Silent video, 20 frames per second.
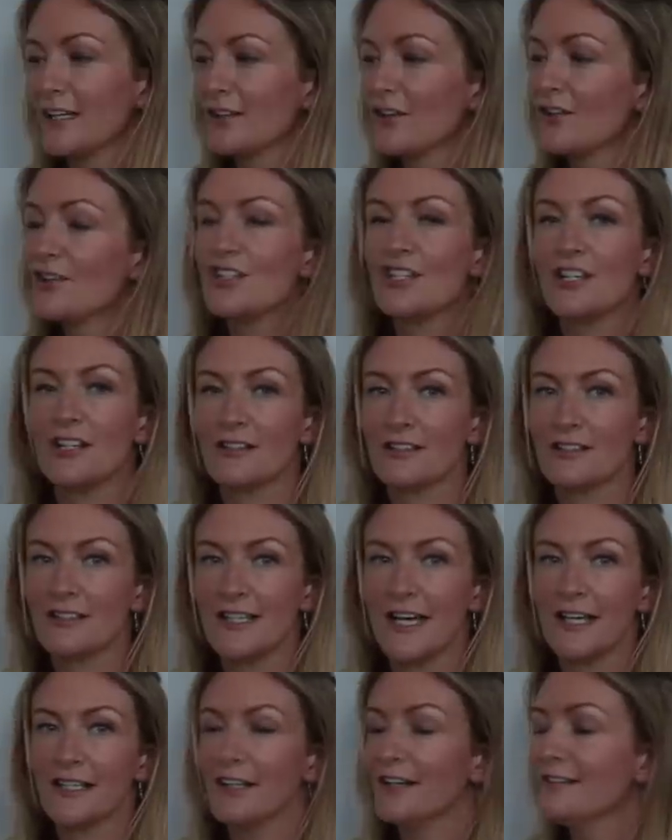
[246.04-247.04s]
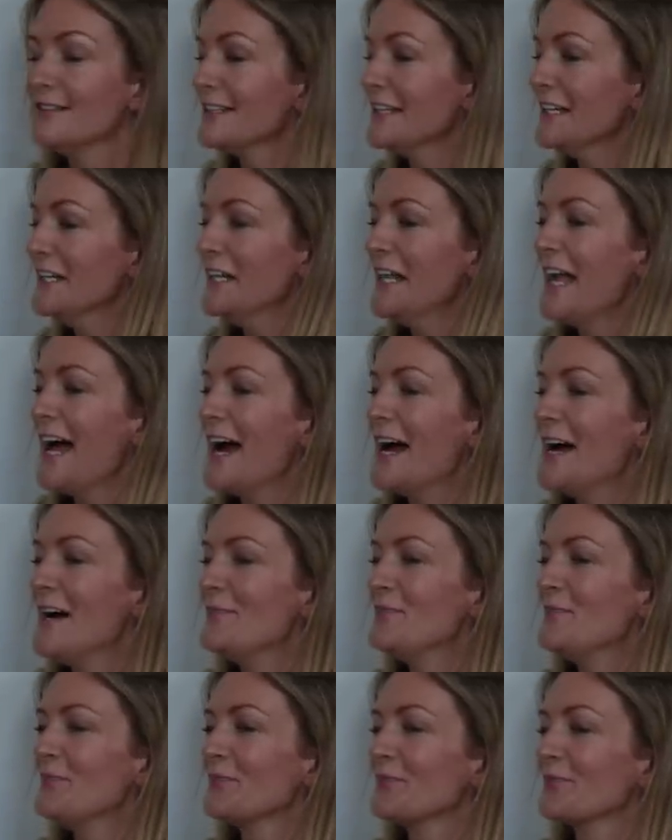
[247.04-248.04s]
my God, she looks tangoed.
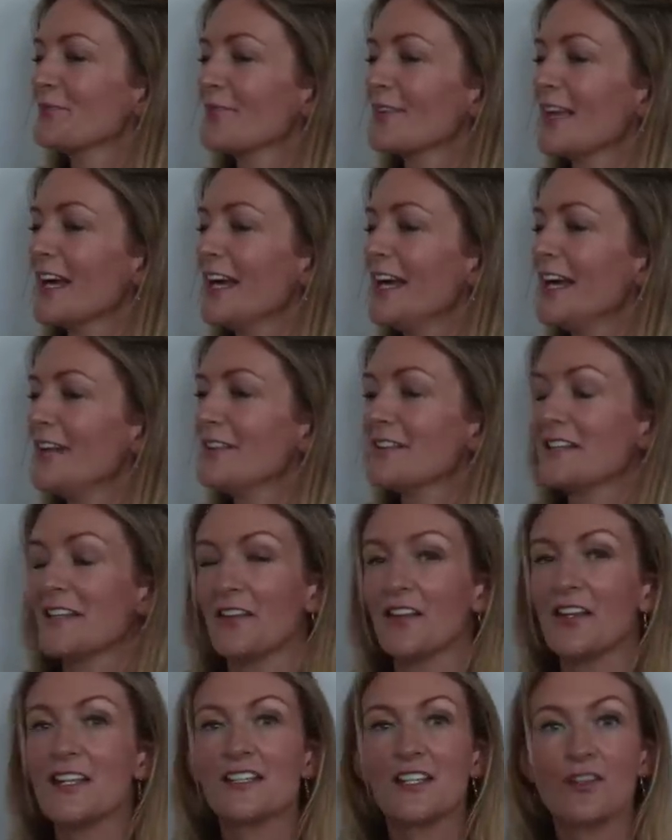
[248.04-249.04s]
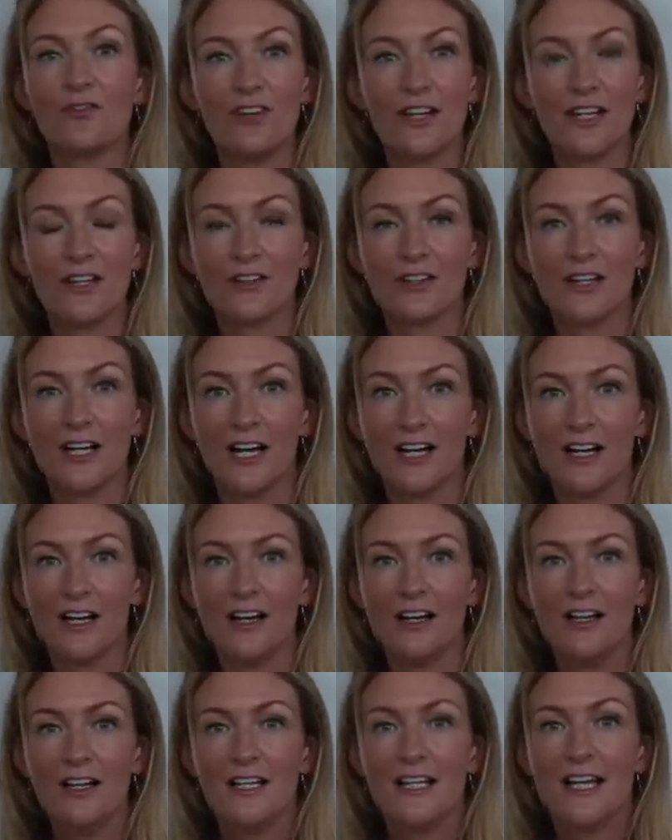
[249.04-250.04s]
Anyway, so I think it's a really good
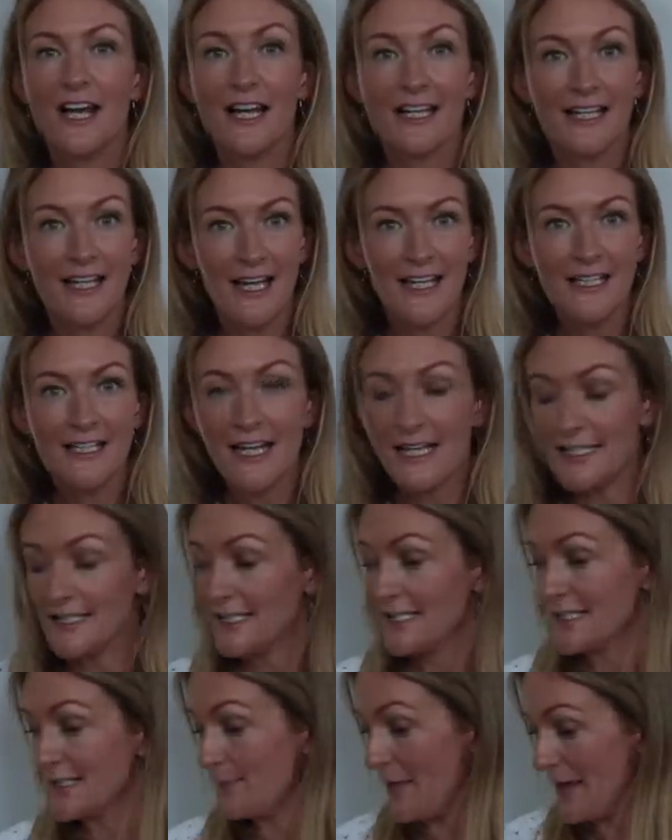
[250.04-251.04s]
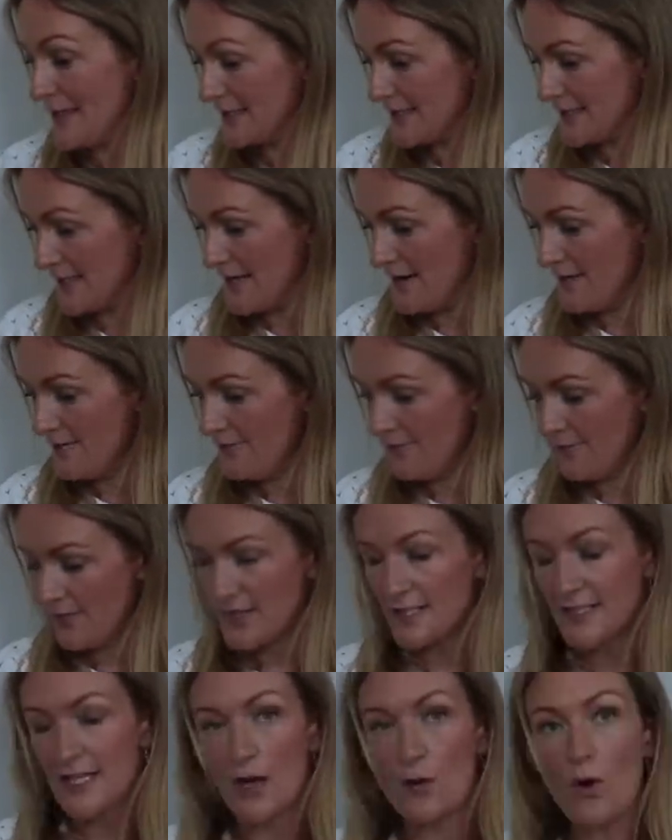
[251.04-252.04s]
colour. Again, it's expensive,
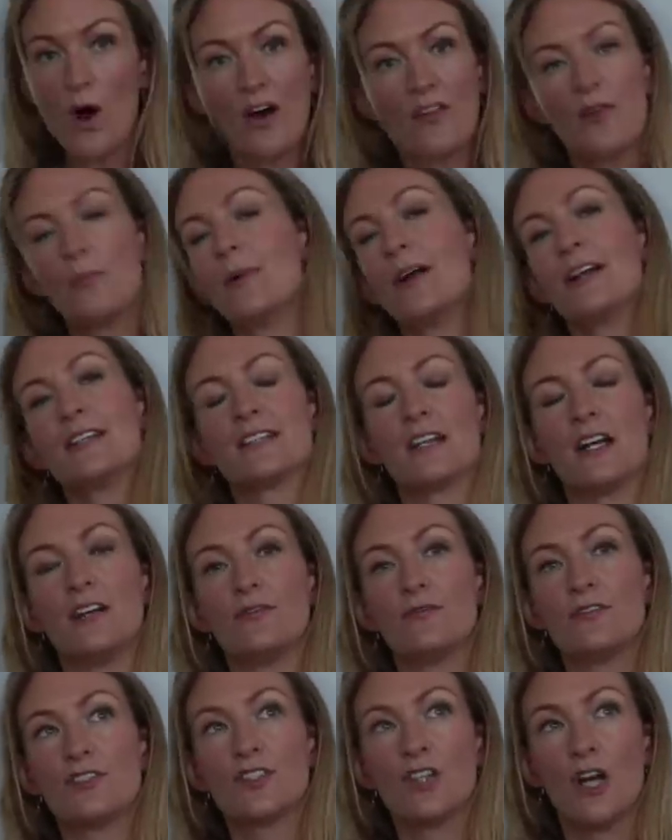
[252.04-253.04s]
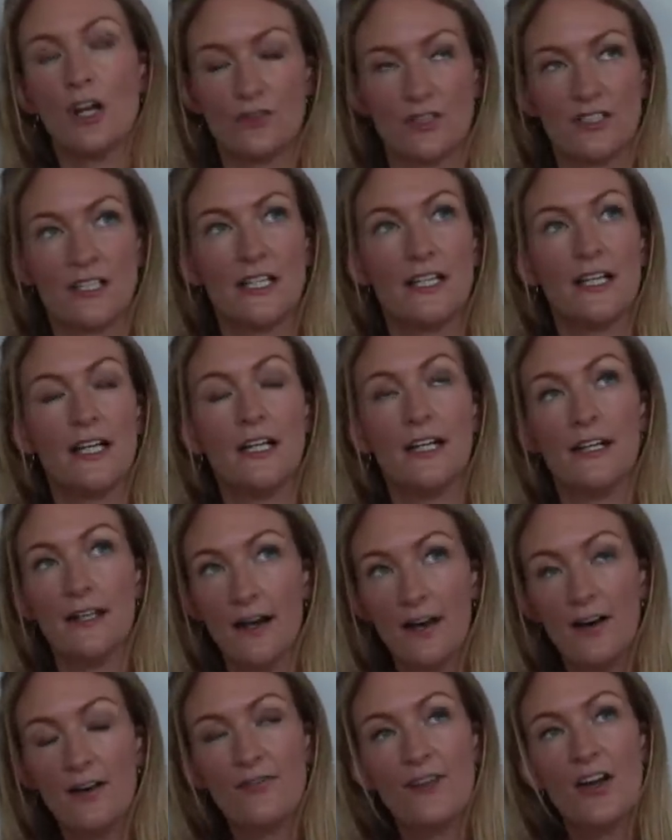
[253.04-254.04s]
so other brands I totally
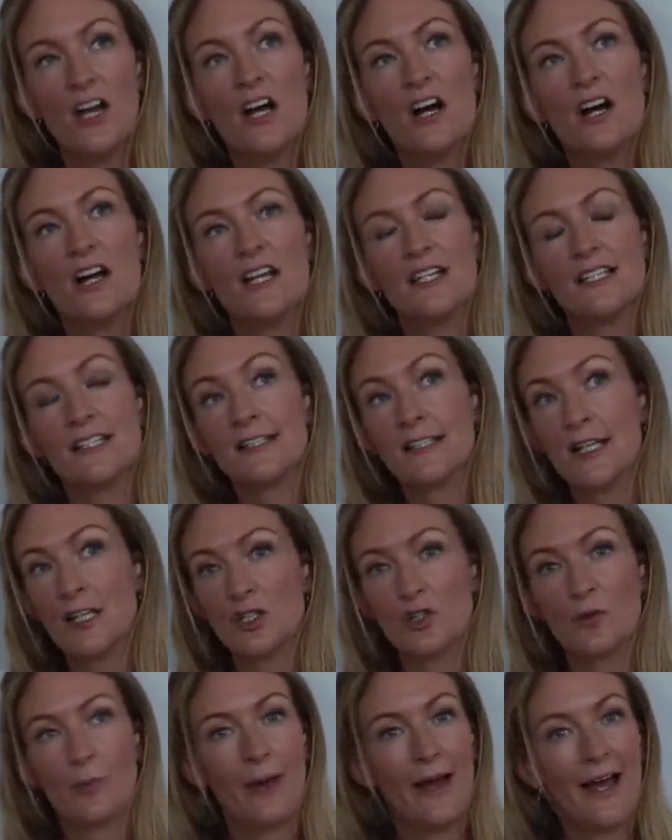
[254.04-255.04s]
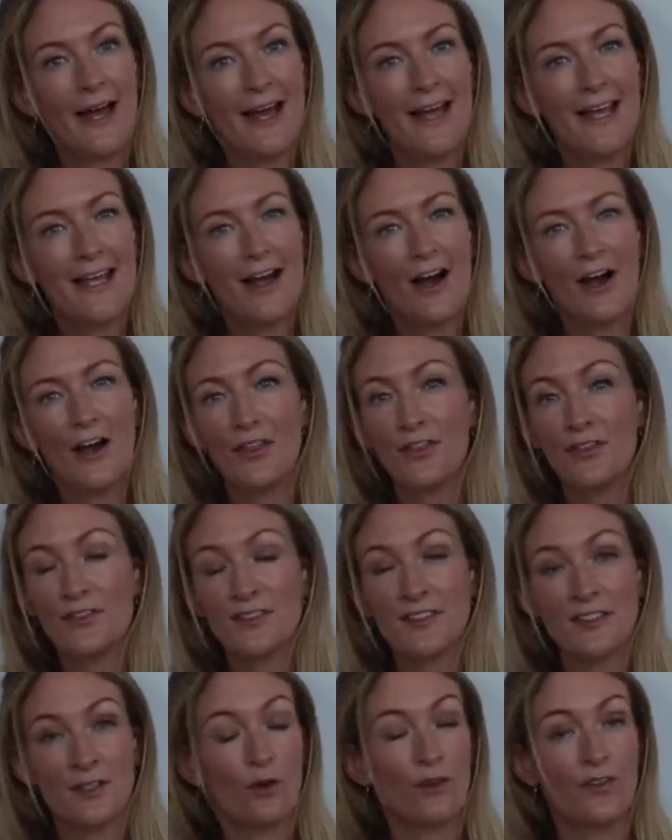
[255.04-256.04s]
love is Saint Tropez. I
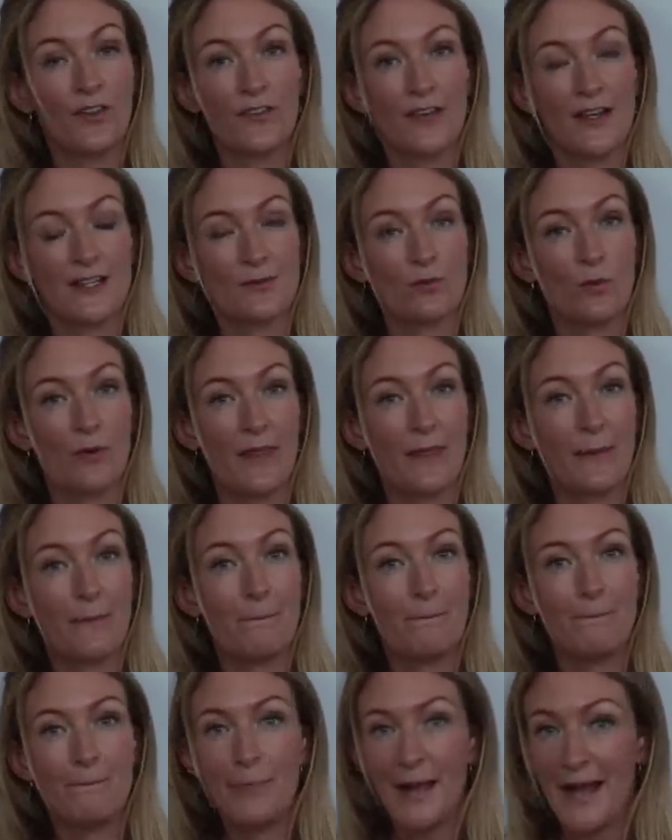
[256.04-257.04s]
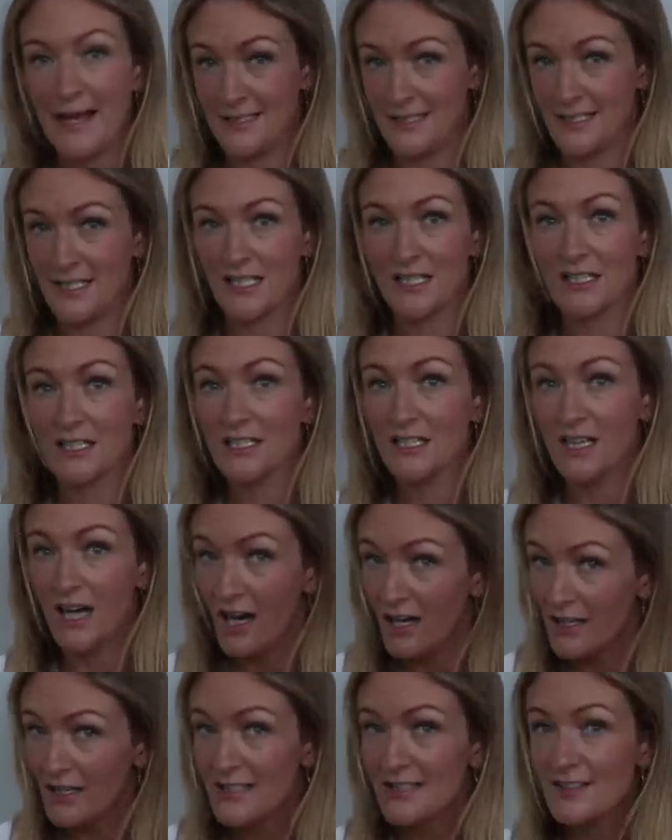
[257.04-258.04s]
still think that's one of the best
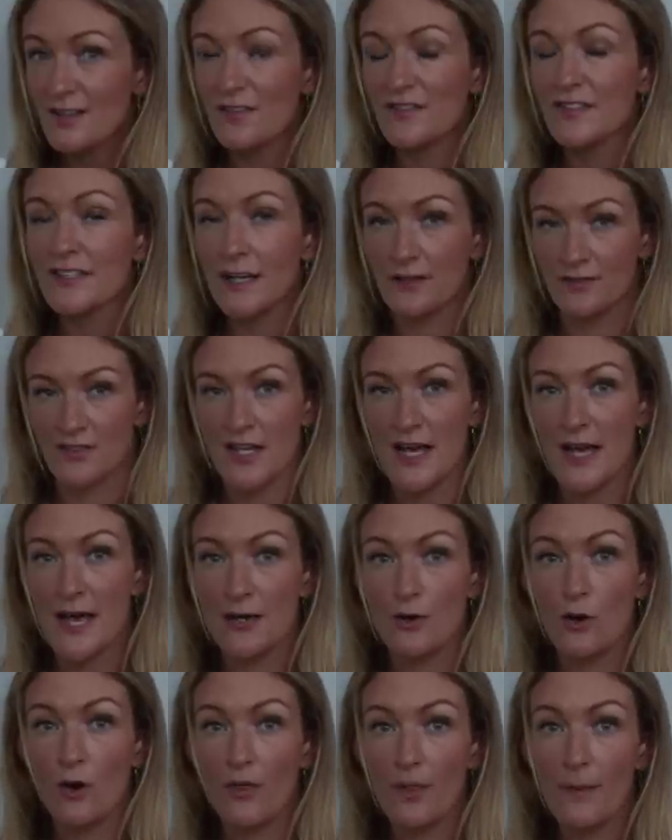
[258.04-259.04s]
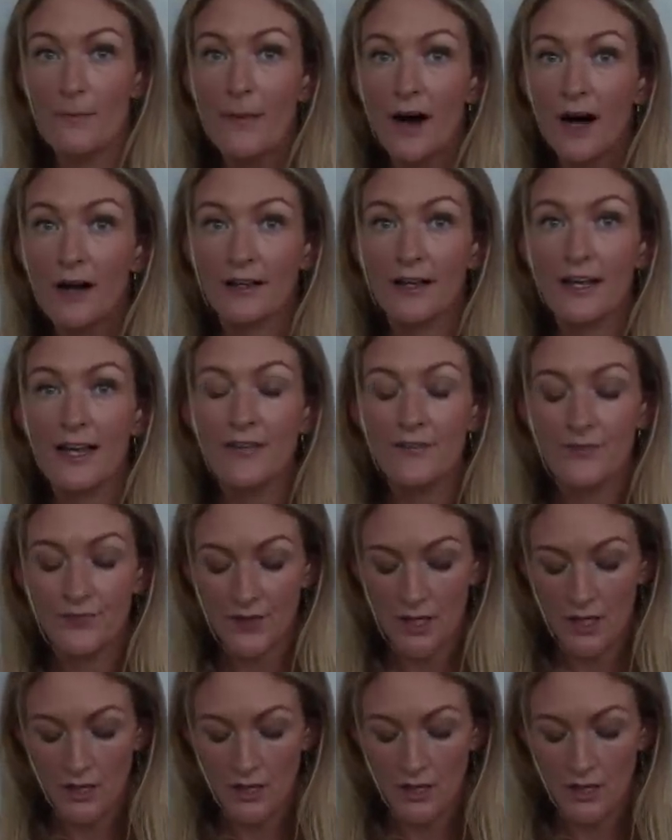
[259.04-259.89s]
colours of self-tan on the market